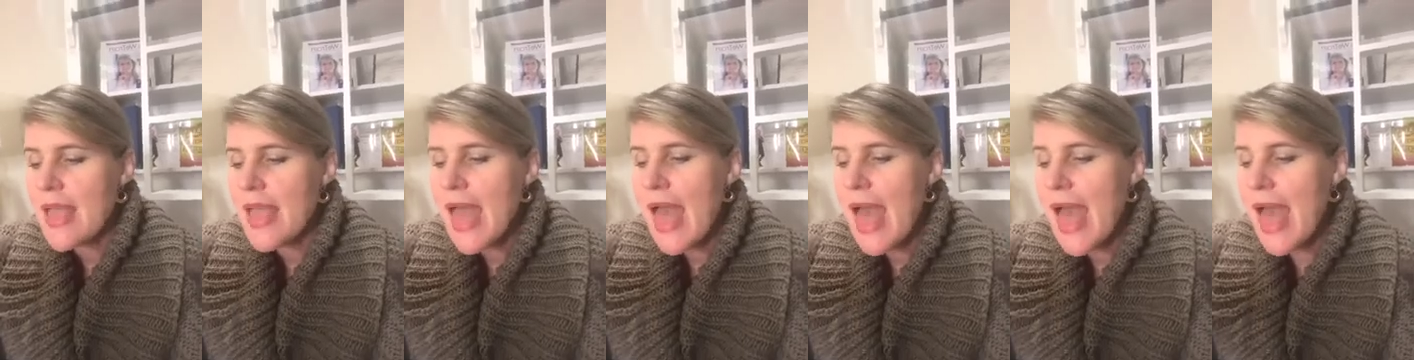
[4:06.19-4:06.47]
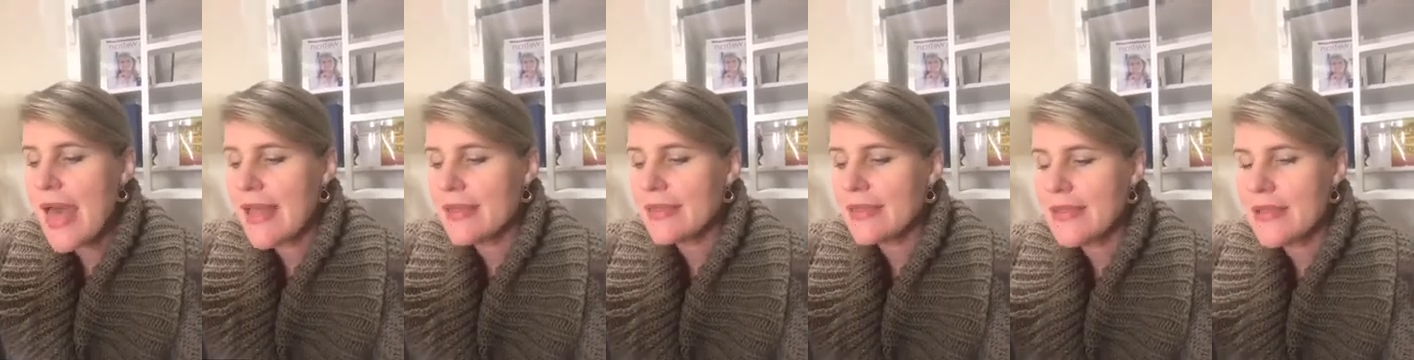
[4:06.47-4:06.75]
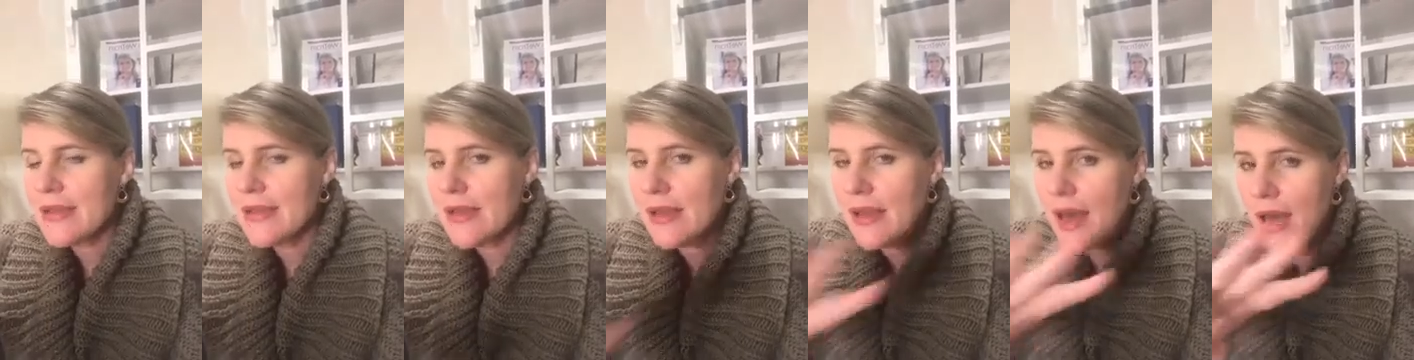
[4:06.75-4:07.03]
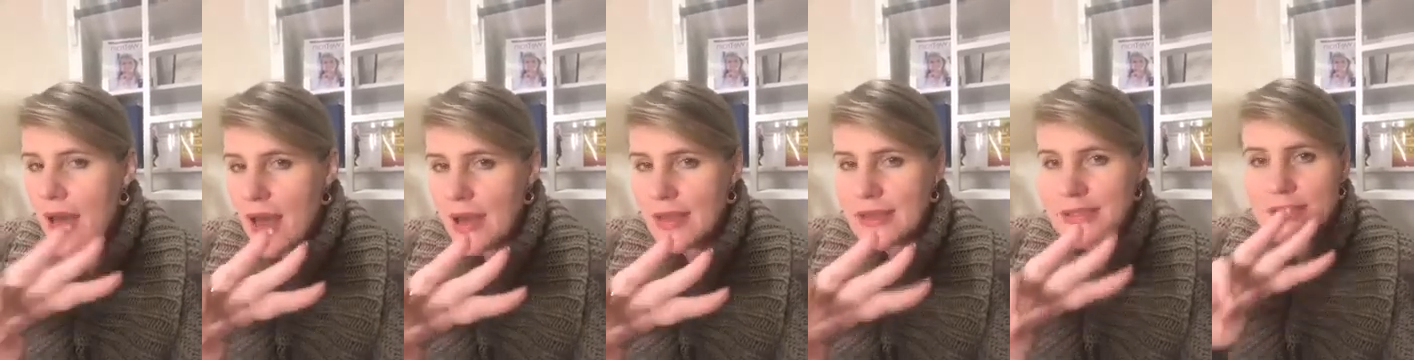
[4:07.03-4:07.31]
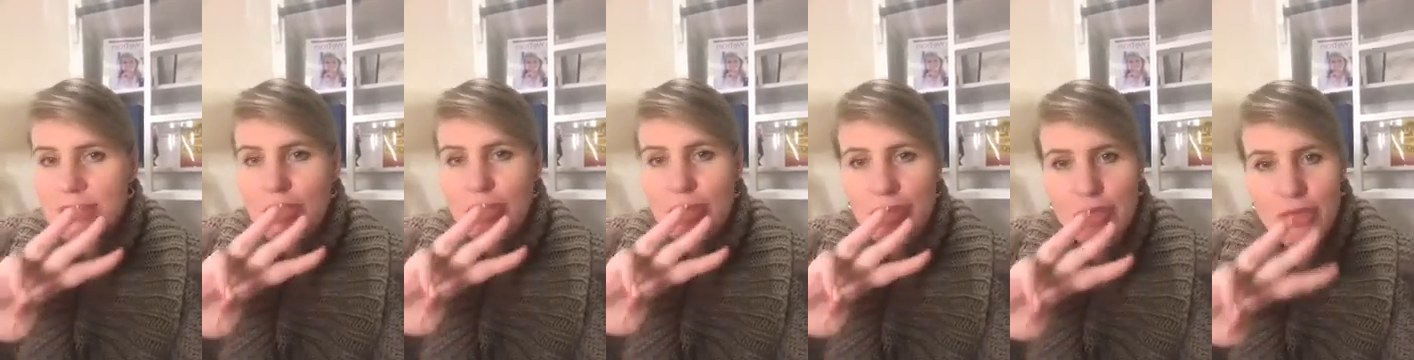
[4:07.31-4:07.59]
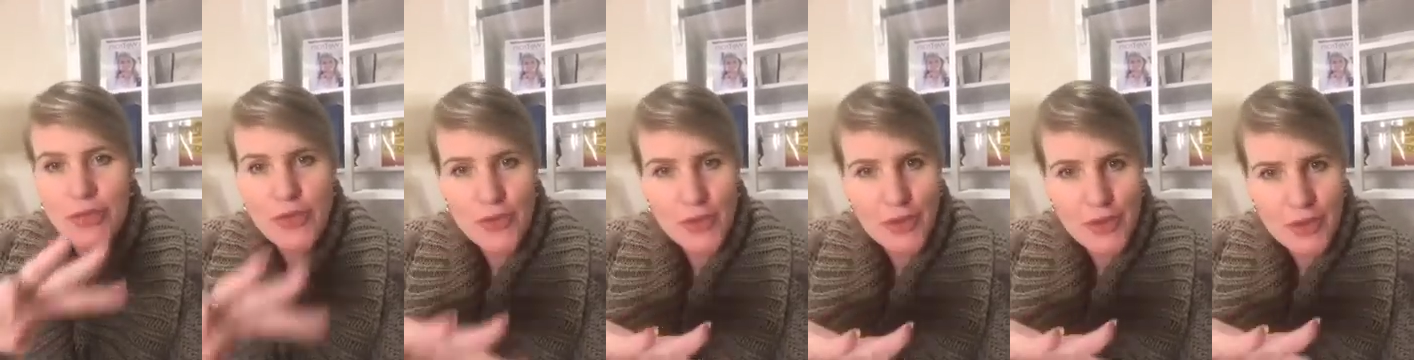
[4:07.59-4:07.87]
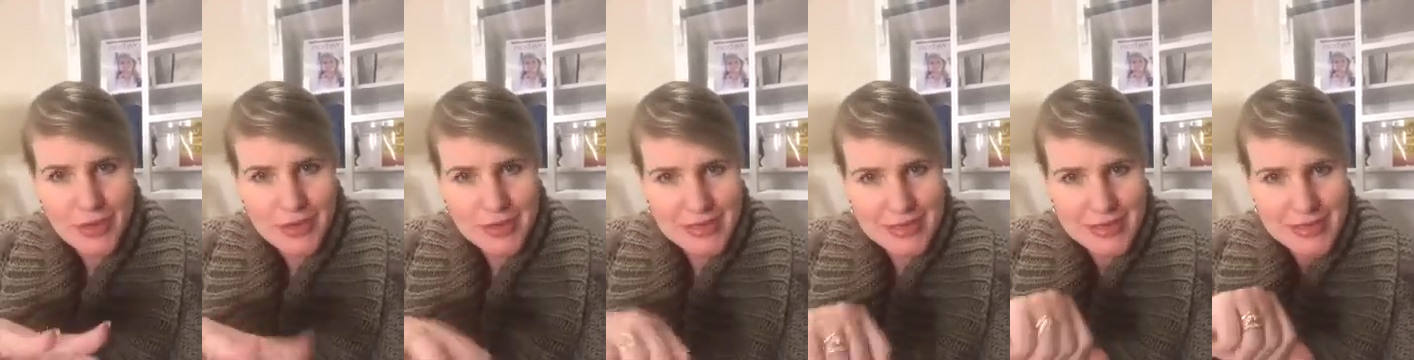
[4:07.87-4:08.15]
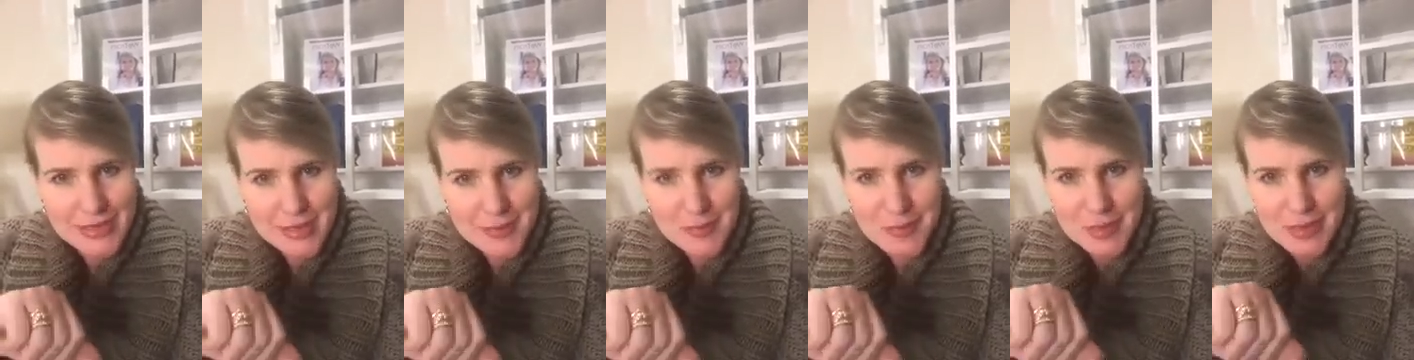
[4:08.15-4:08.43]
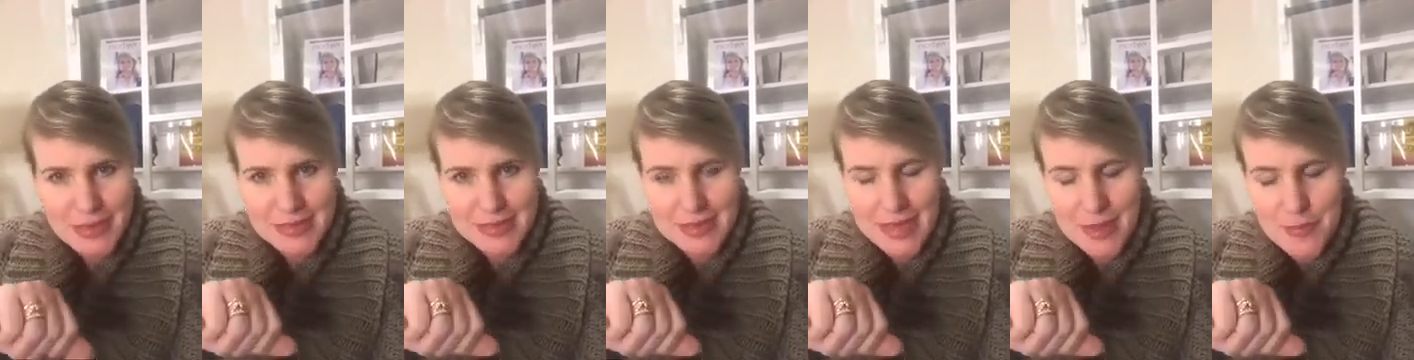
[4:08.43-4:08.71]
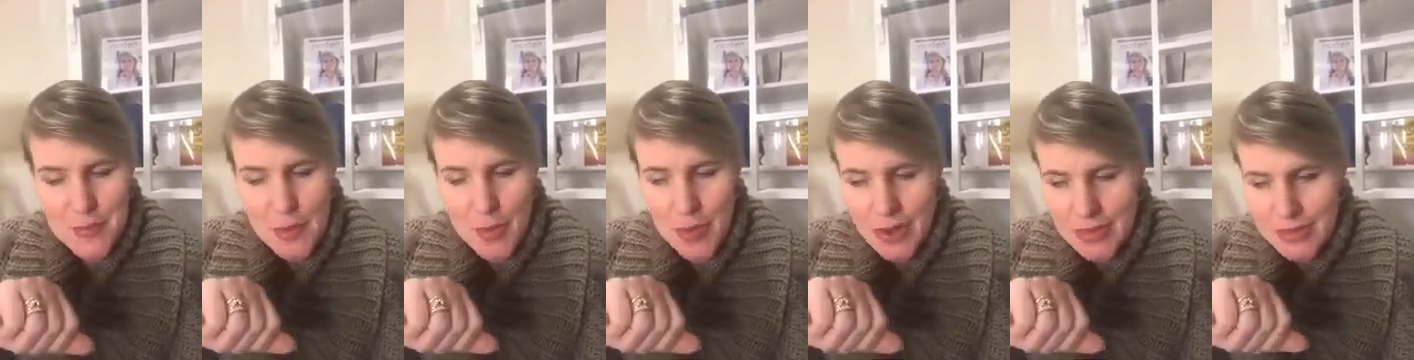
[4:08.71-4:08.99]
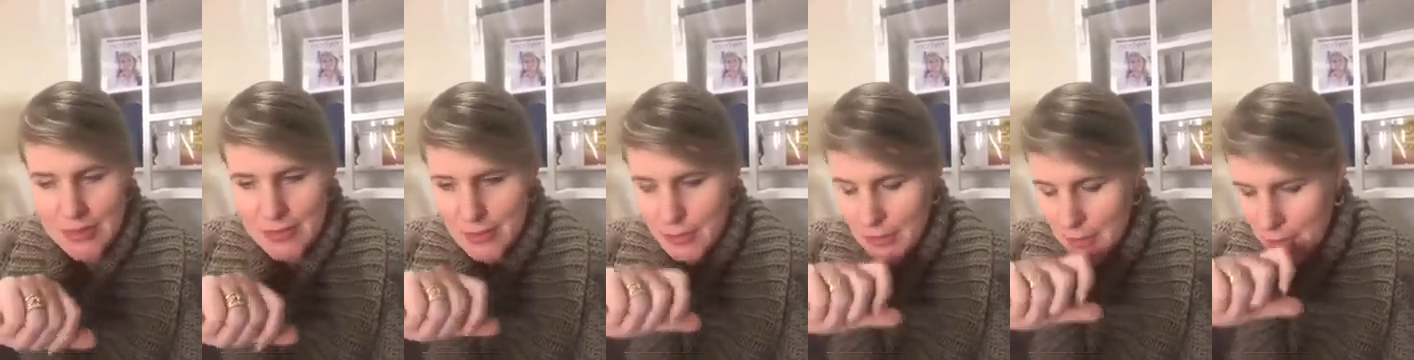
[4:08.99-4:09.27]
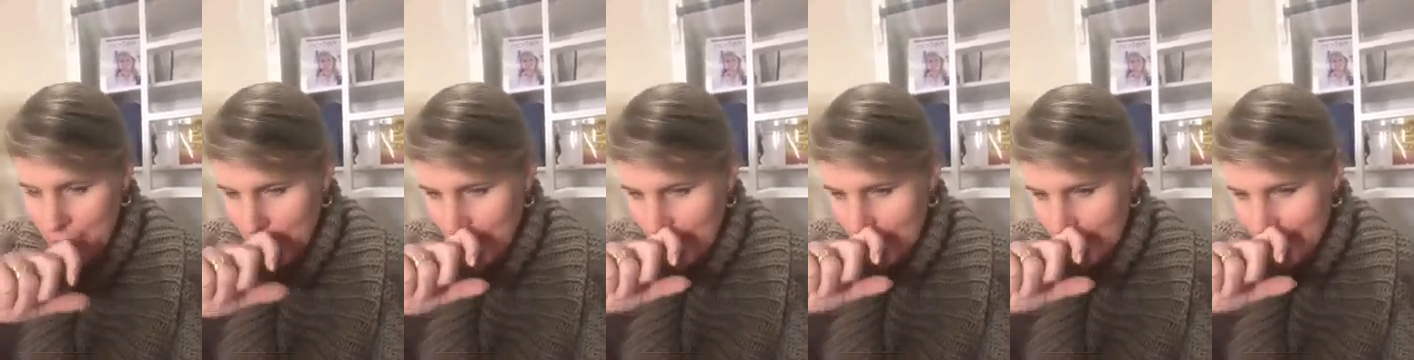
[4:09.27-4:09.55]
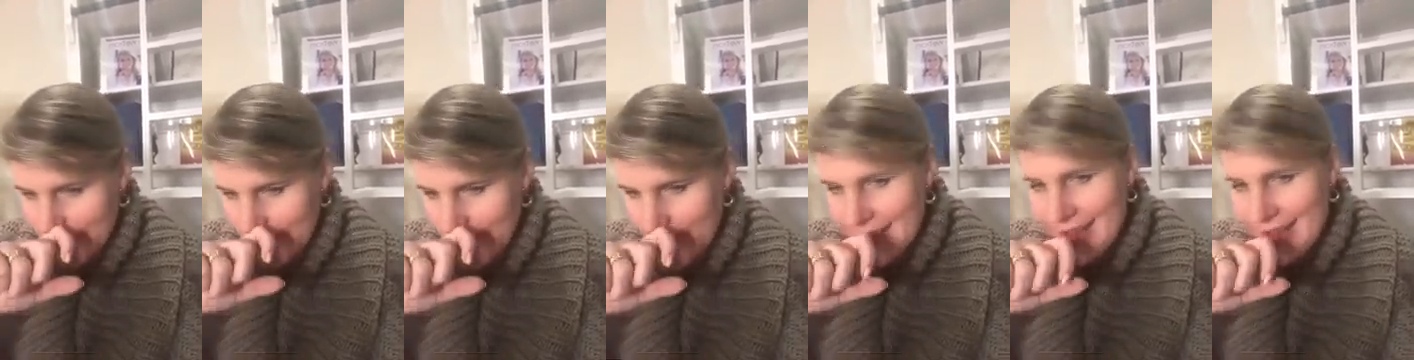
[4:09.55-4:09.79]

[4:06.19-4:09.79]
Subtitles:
And the third tip is a practical one,